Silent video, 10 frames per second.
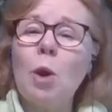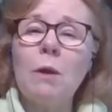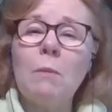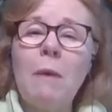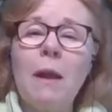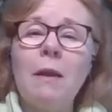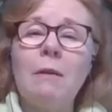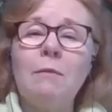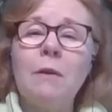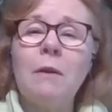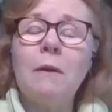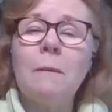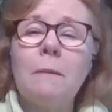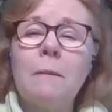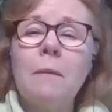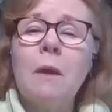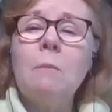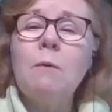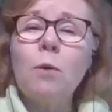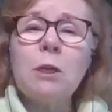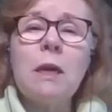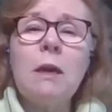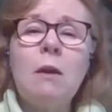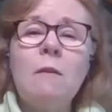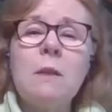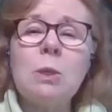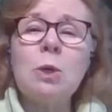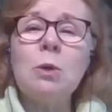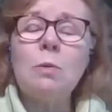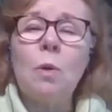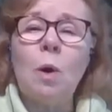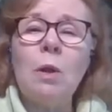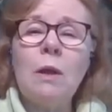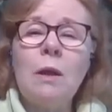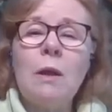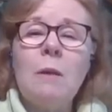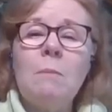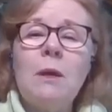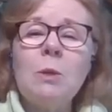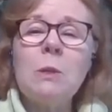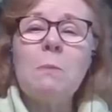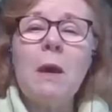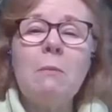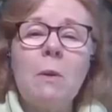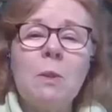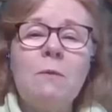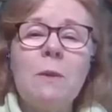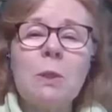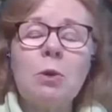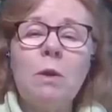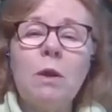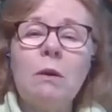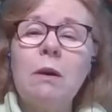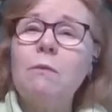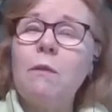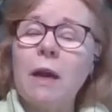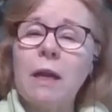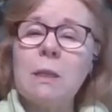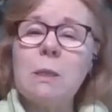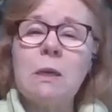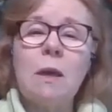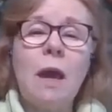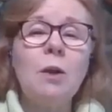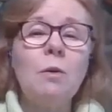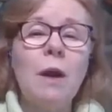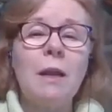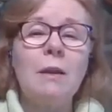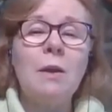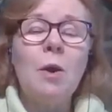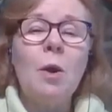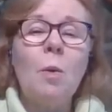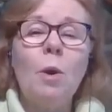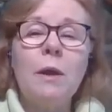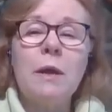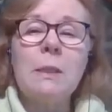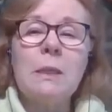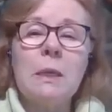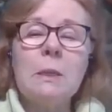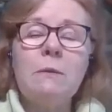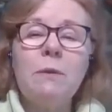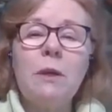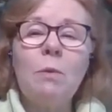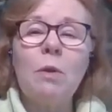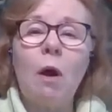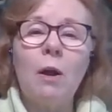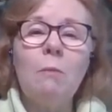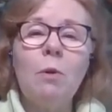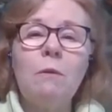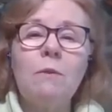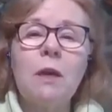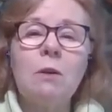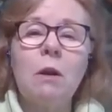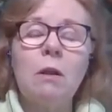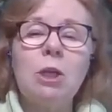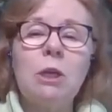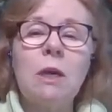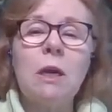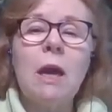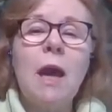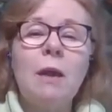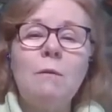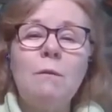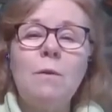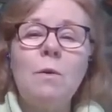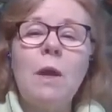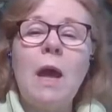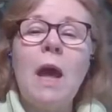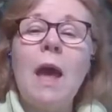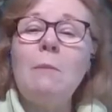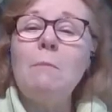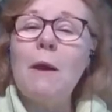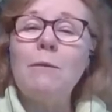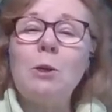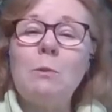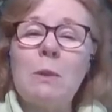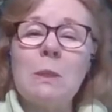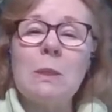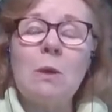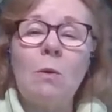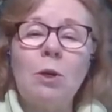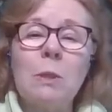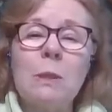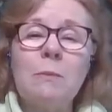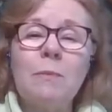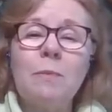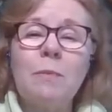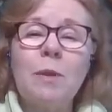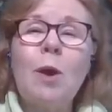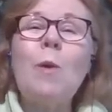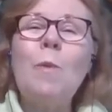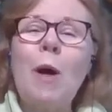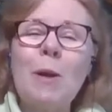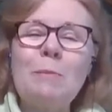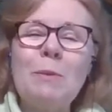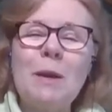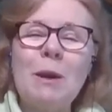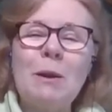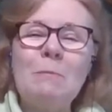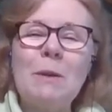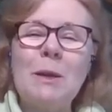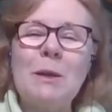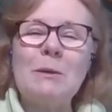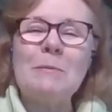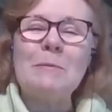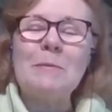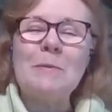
and more competitive. Before taking on this current role, Peter spent most of his career in financing and credit, working extensively with automotive technology and food and beverage business owners. Welcome, Pierre and Peter.